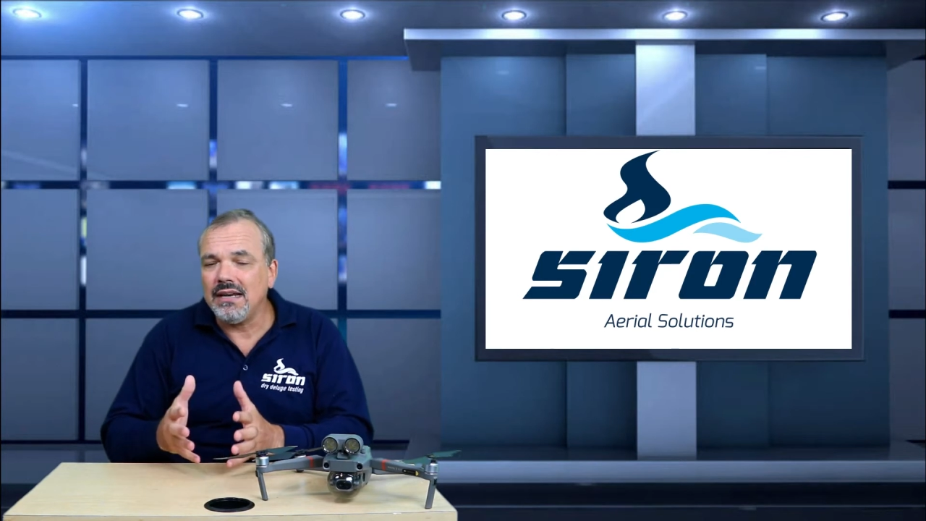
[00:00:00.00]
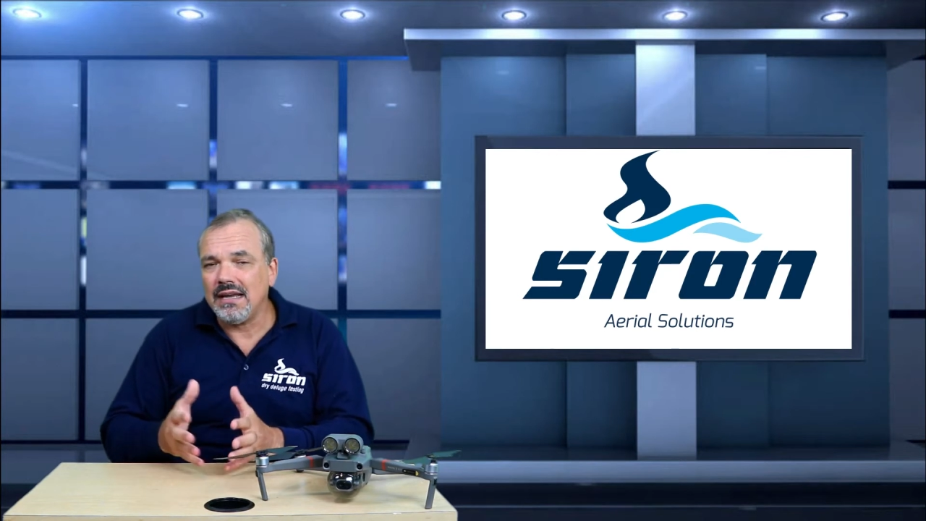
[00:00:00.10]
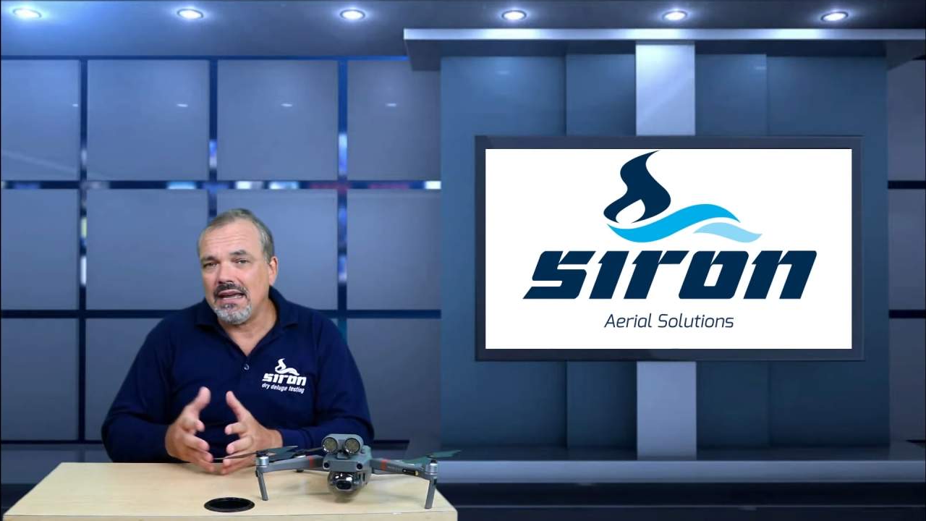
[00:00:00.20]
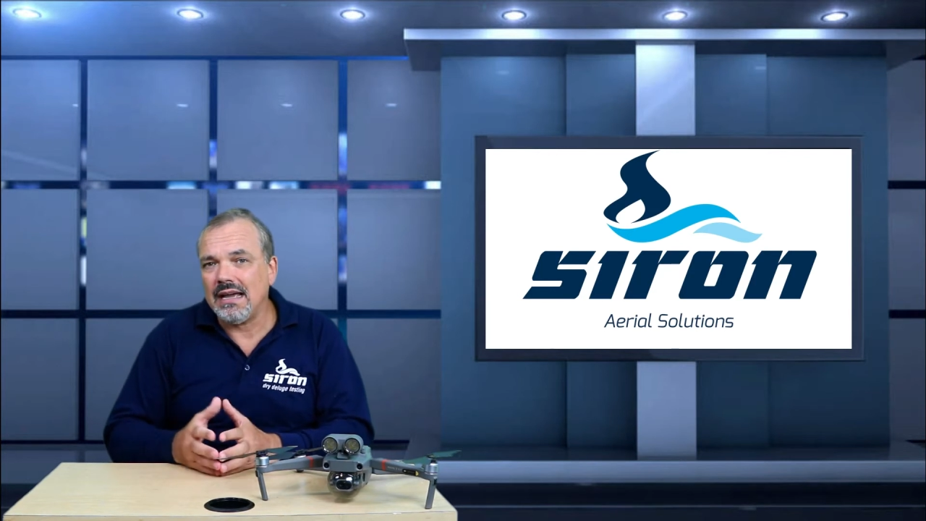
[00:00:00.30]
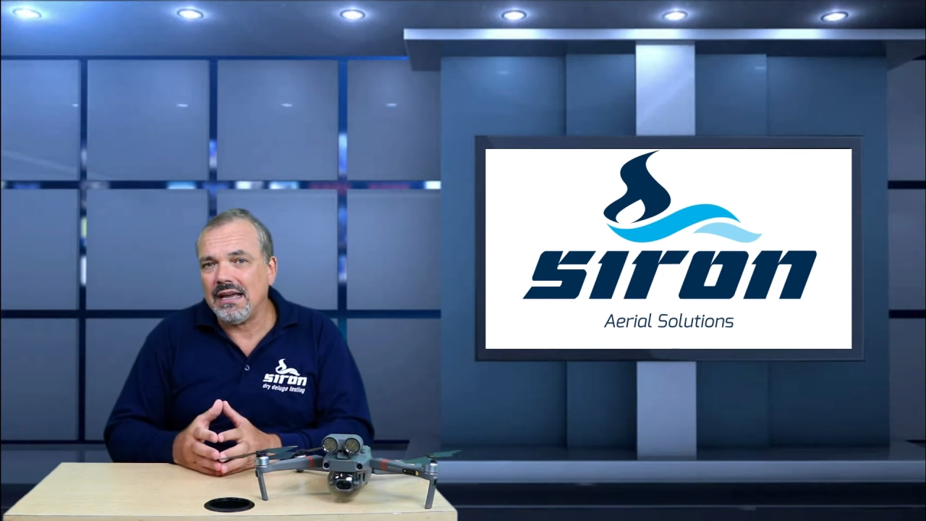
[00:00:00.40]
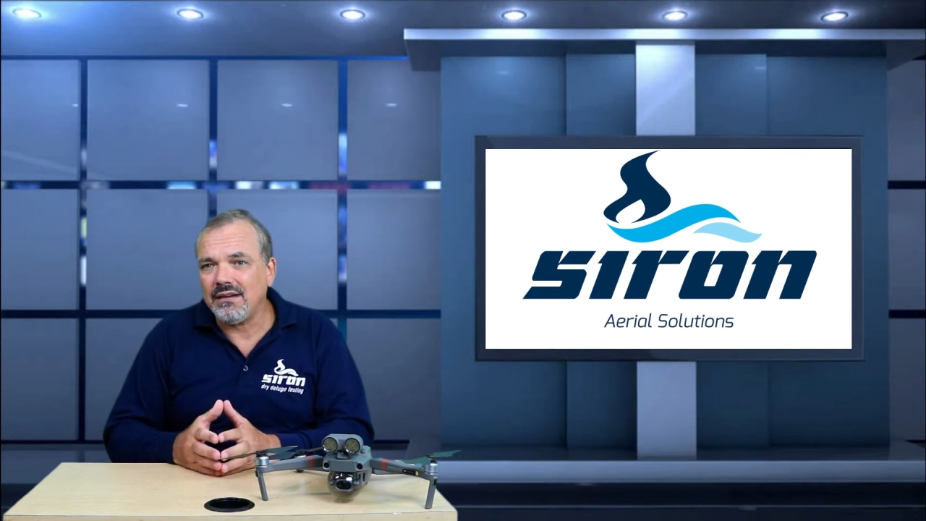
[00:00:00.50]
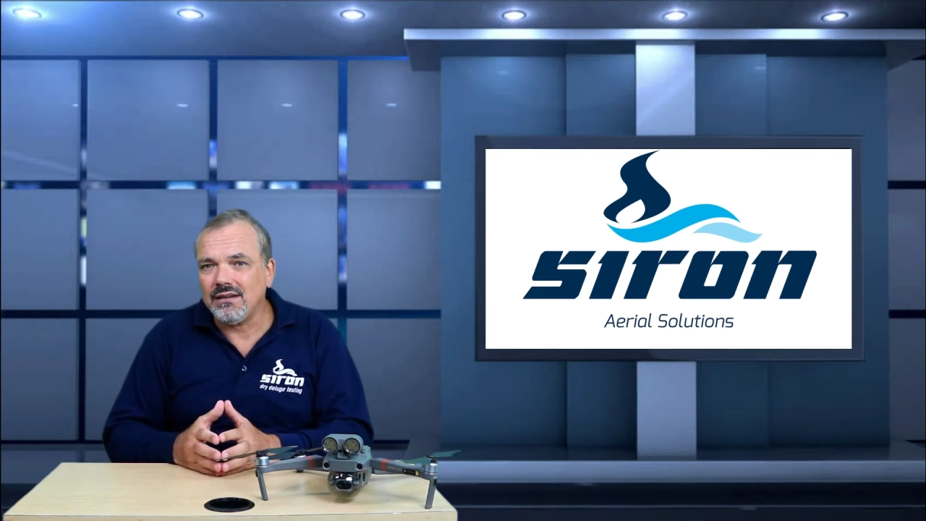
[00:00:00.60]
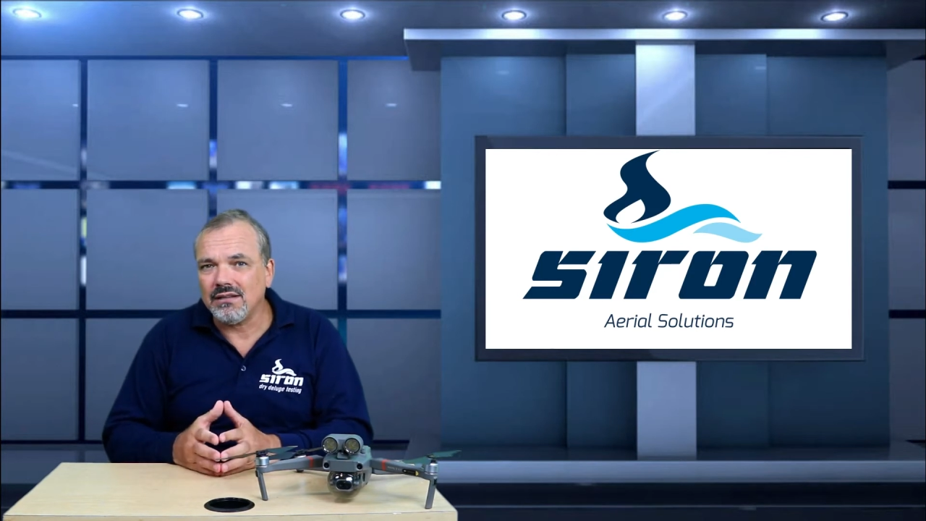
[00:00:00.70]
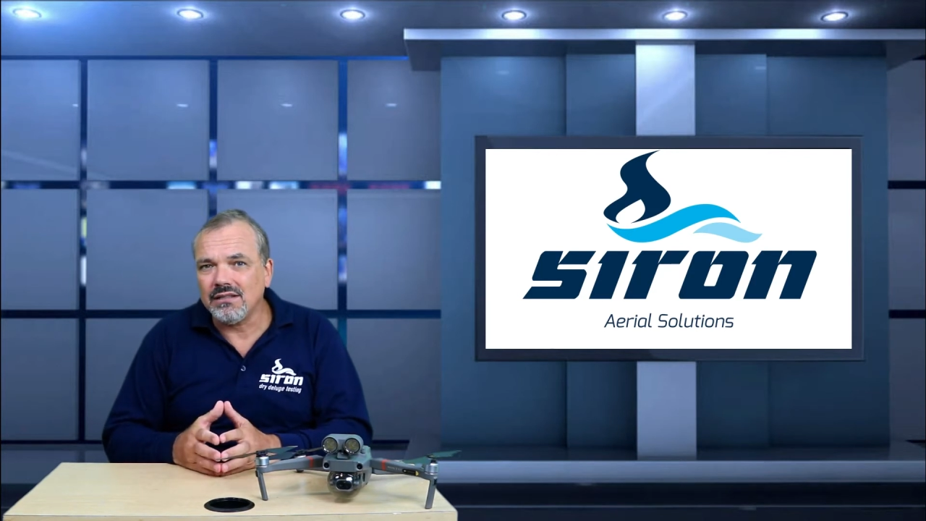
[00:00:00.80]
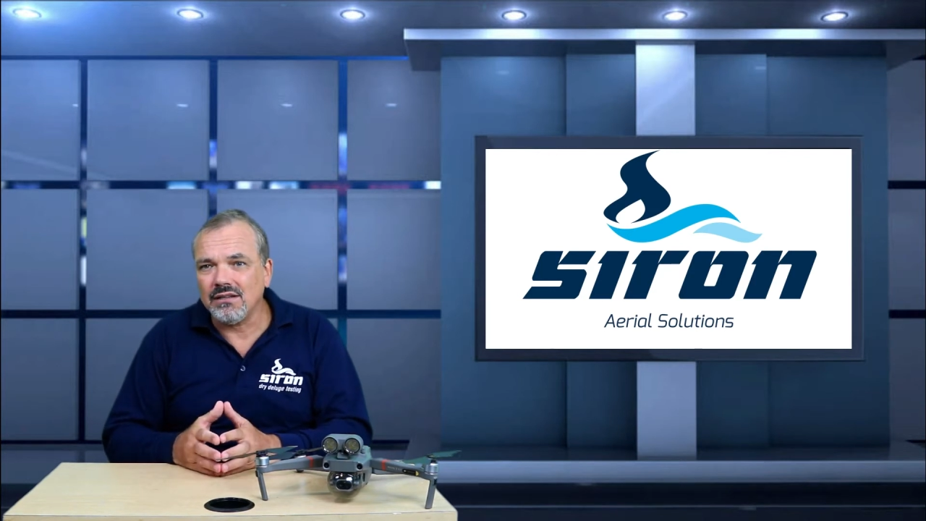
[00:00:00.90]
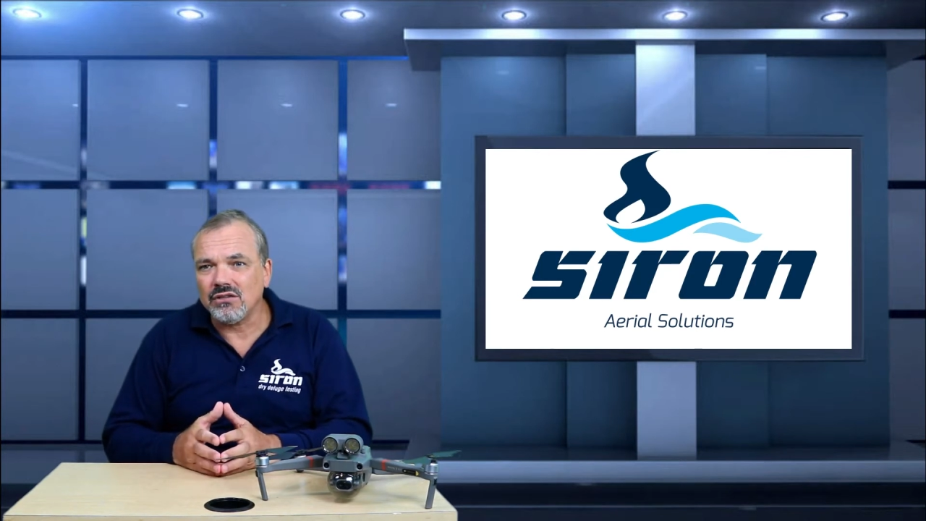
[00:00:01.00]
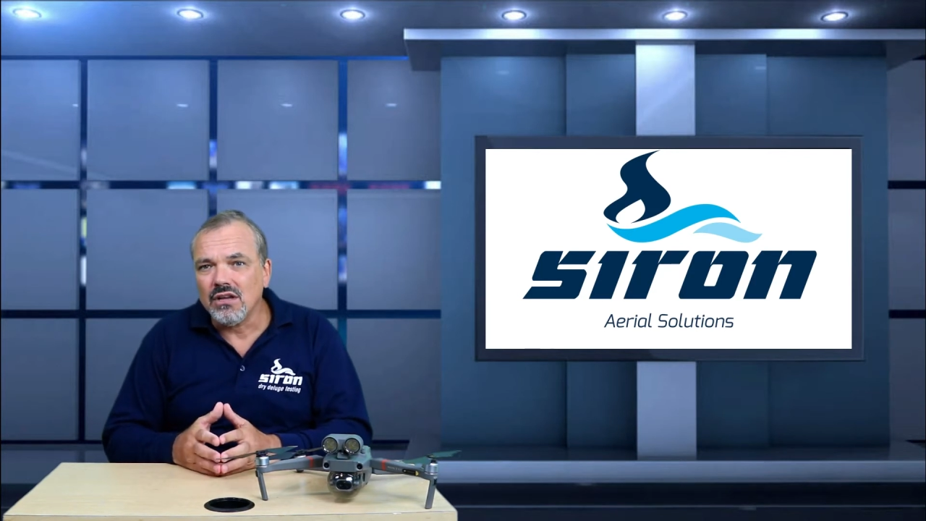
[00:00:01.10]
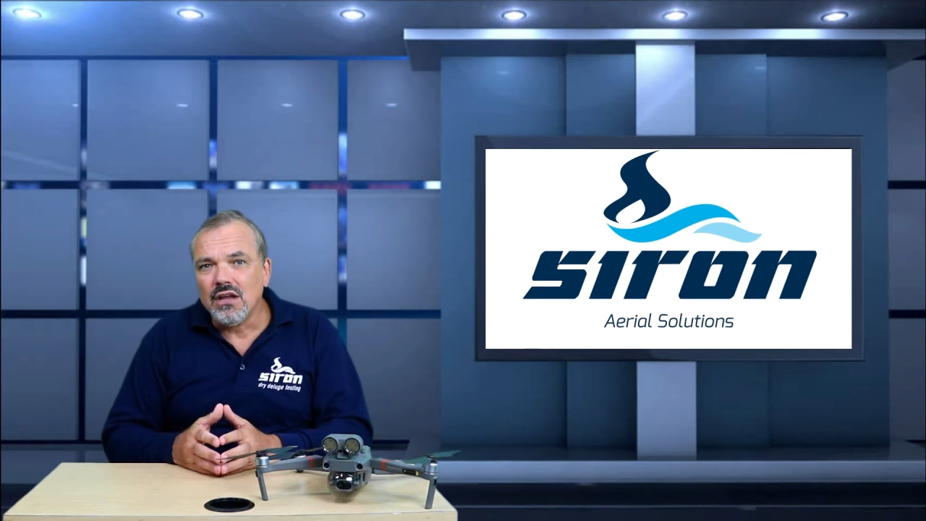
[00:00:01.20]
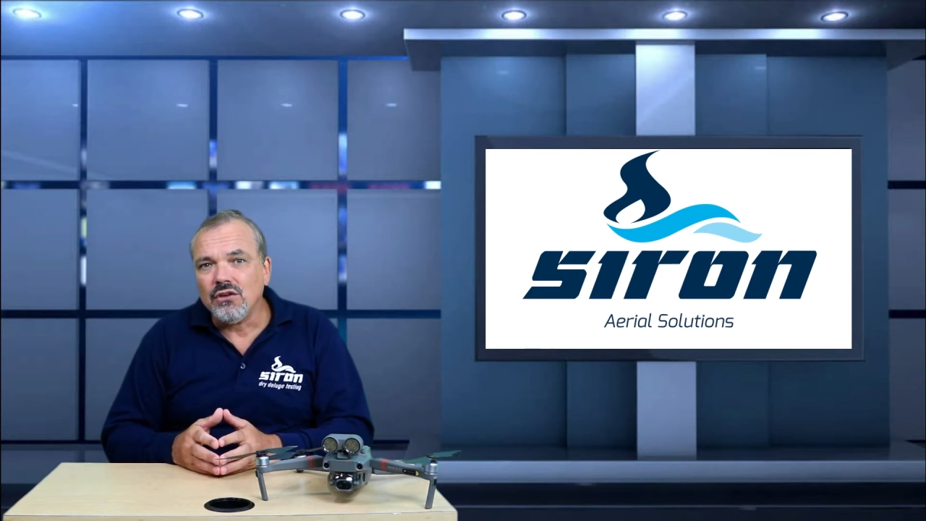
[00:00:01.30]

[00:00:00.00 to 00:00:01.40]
the air at a distance